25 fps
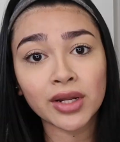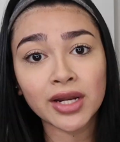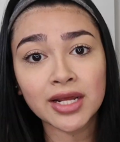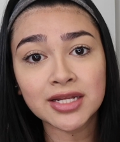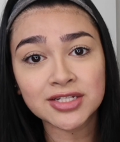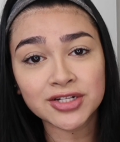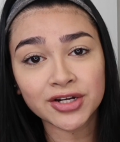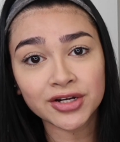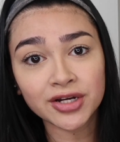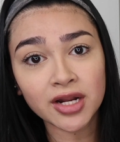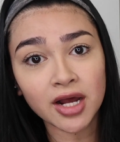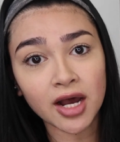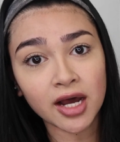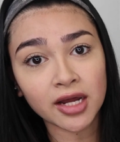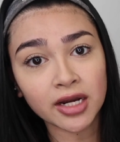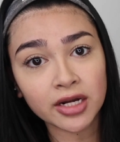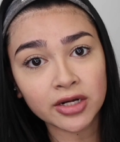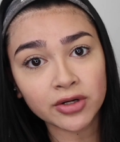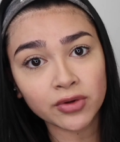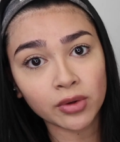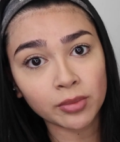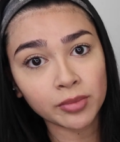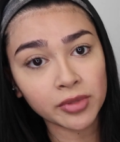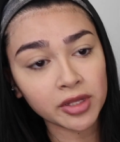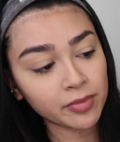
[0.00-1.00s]
When I turn it on, I
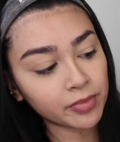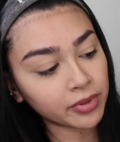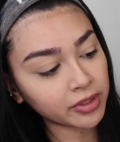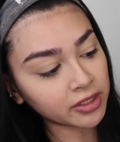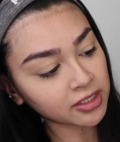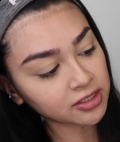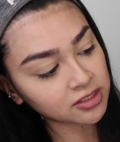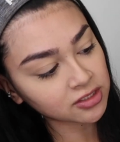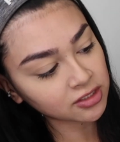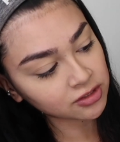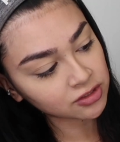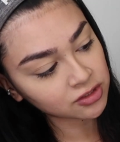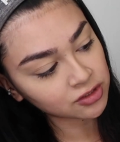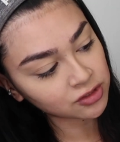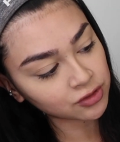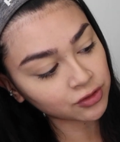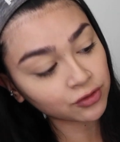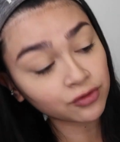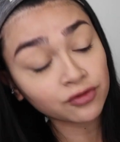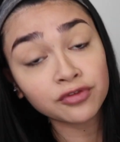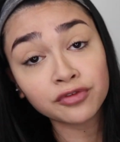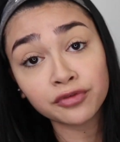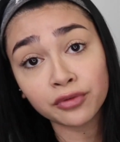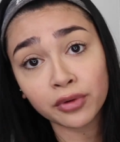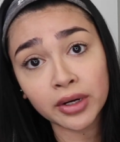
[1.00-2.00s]
normally put it to
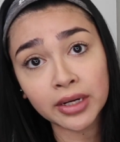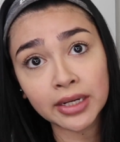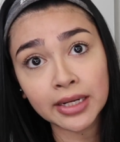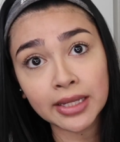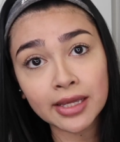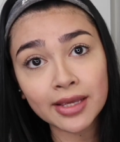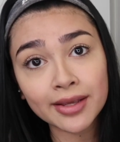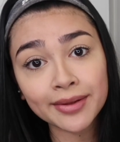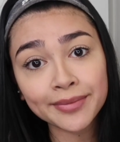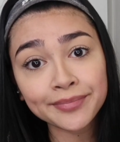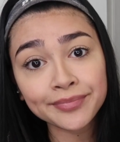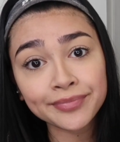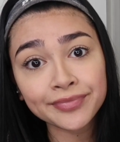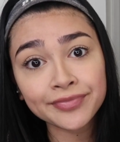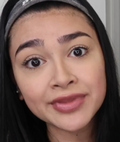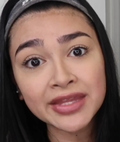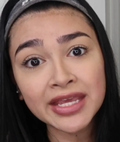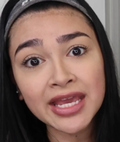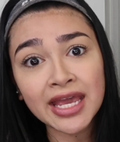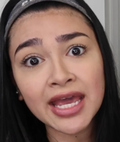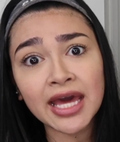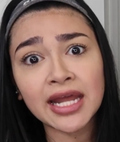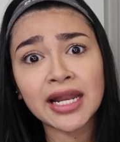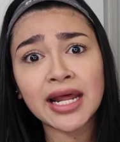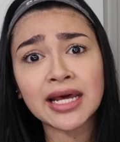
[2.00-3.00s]
240,
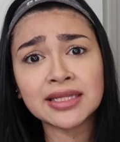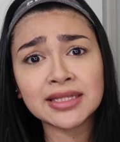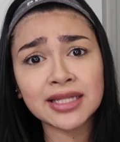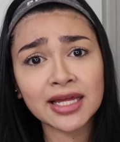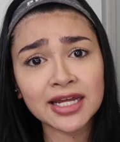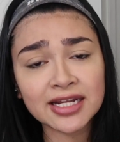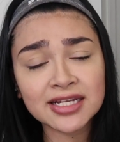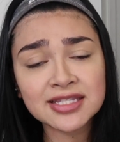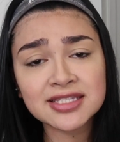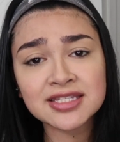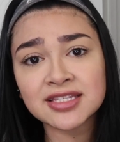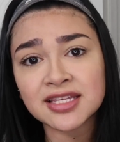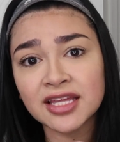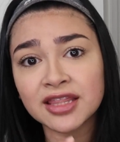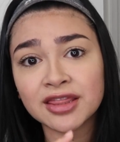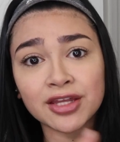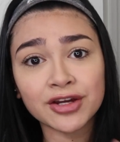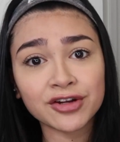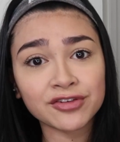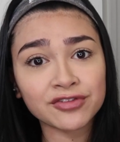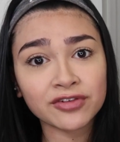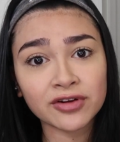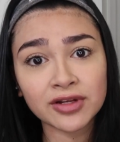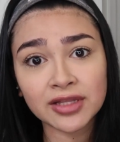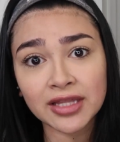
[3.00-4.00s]
and I let it sit
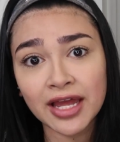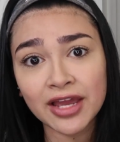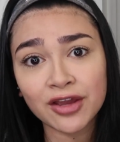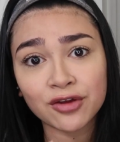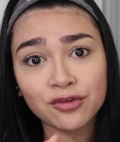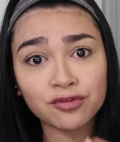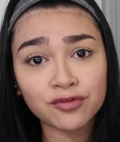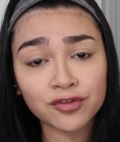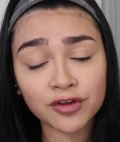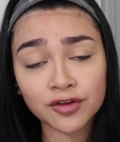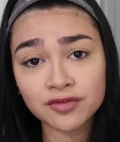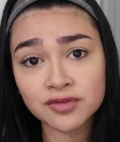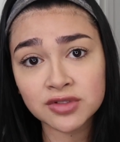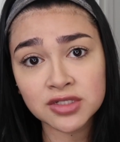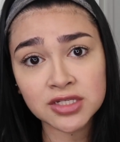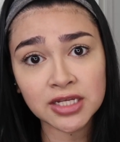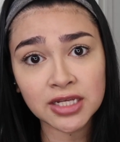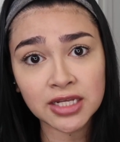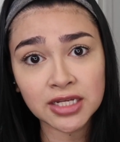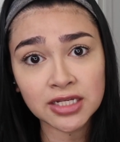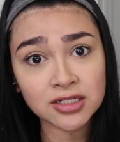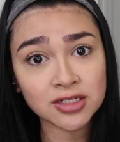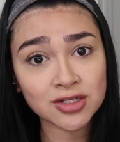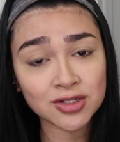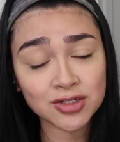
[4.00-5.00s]
there for
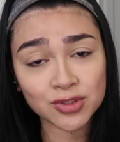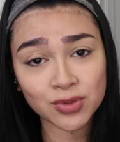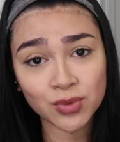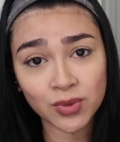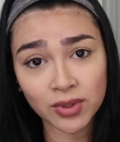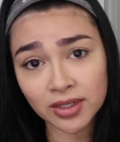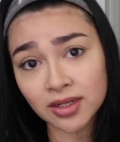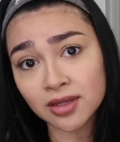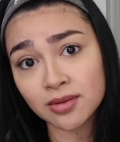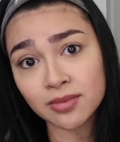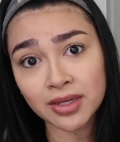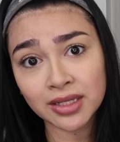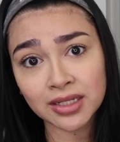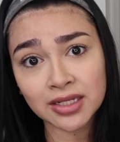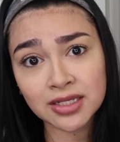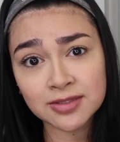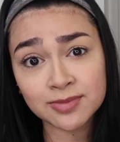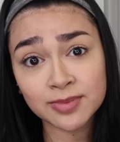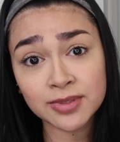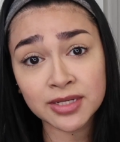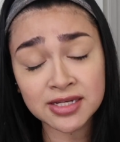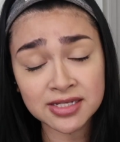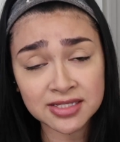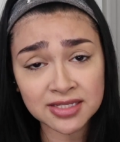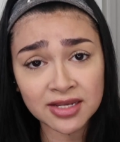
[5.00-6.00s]
15 to 20 minutes
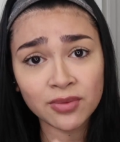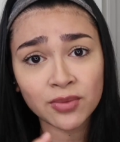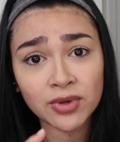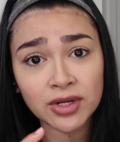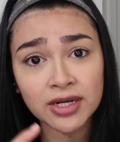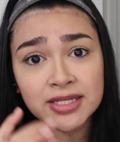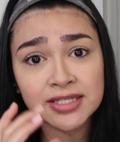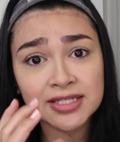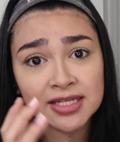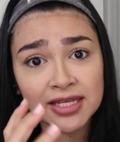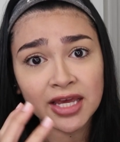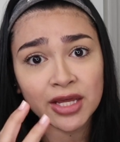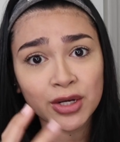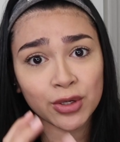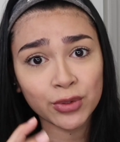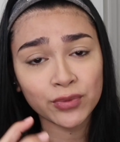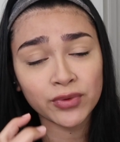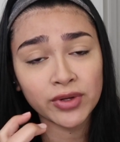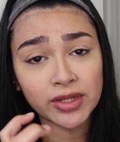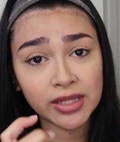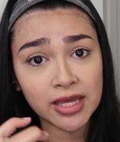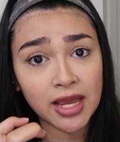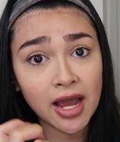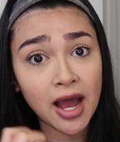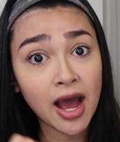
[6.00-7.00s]
because I wanted to get it
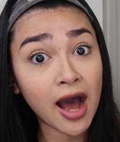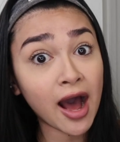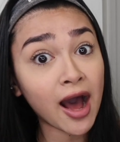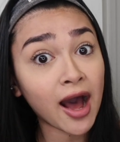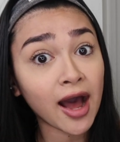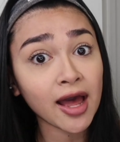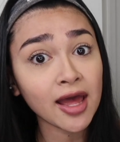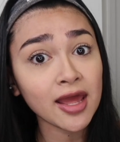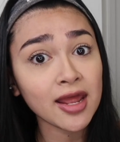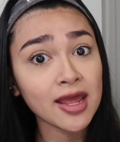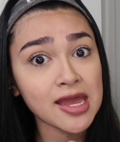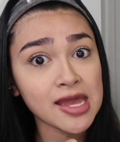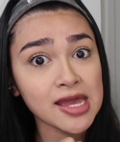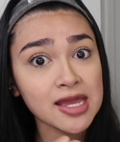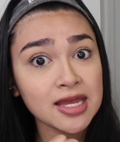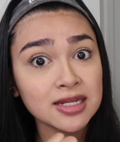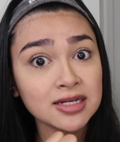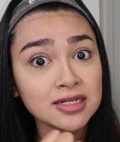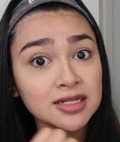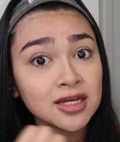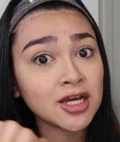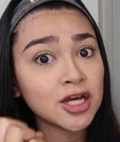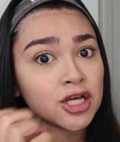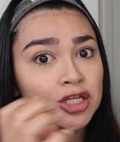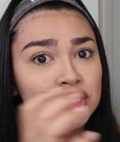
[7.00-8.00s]
really hot
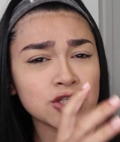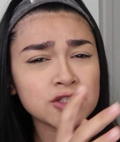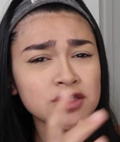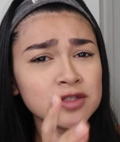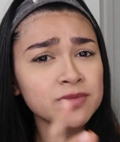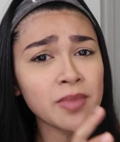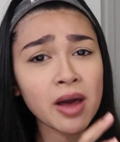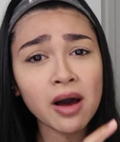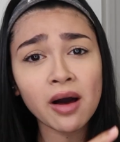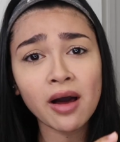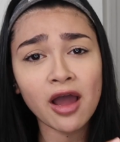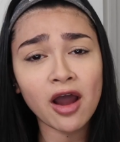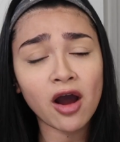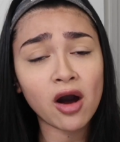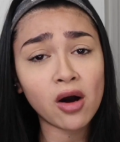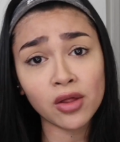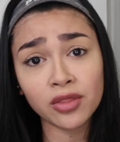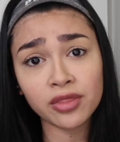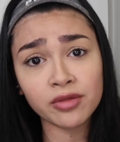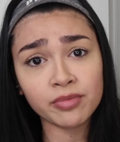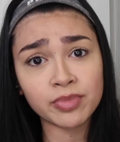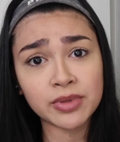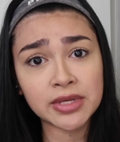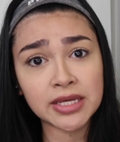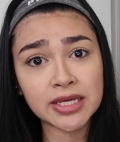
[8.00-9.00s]
and just melt
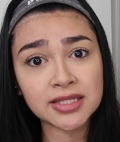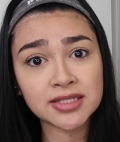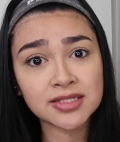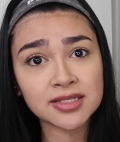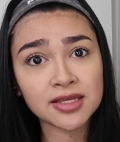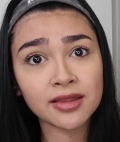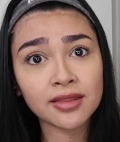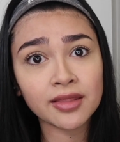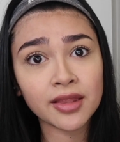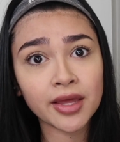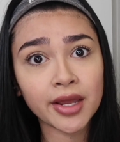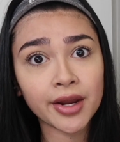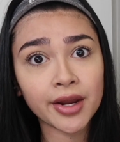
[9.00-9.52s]
all the beads in